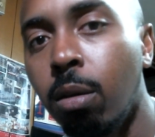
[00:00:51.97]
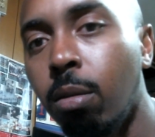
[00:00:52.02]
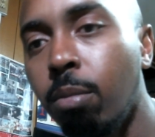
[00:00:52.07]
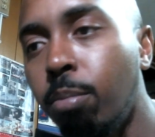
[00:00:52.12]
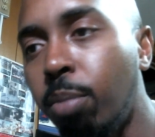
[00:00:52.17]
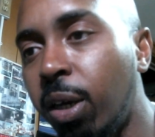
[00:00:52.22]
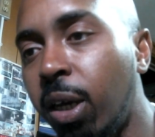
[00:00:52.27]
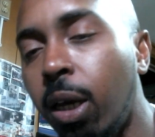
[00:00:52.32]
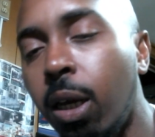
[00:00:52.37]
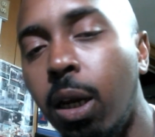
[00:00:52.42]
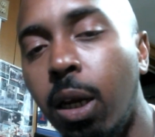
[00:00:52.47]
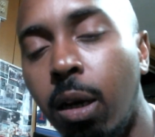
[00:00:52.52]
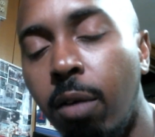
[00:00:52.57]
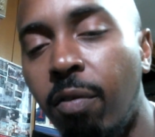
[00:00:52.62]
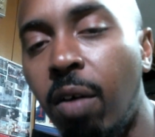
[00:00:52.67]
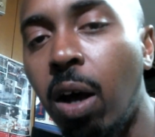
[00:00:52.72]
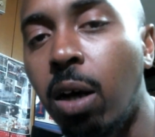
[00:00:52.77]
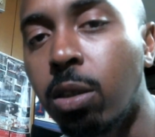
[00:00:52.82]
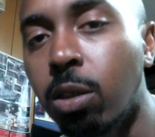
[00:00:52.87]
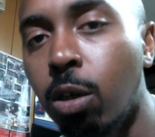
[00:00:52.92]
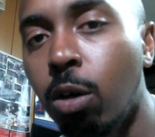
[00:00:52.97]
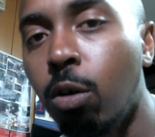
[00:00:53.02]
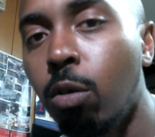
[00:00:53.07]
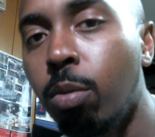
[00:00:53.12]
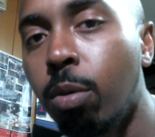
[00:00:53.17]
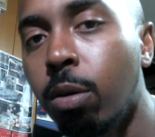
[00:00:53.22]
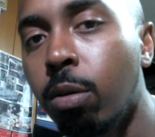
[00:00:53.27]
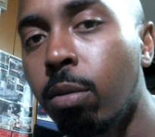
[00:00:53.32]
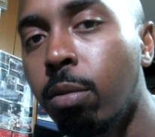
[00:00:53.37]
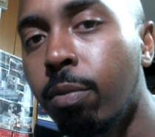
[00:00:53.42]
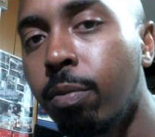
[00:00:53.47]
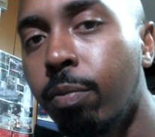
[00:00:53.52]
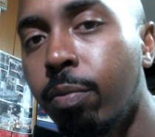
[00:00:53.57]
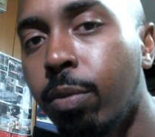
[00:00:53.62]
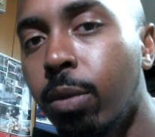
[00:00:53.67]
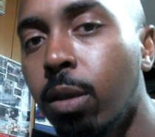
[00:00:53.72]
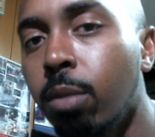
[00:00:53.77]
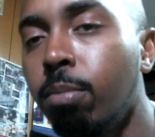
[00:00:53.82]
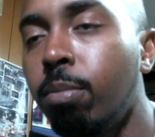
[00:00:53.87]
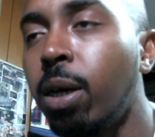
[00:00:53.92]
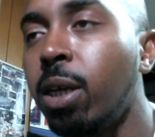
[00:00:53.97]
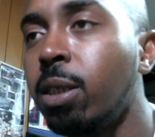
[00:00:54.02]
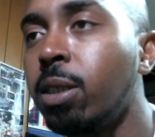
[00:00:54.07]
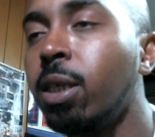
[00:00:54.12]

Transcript: beginning of October by the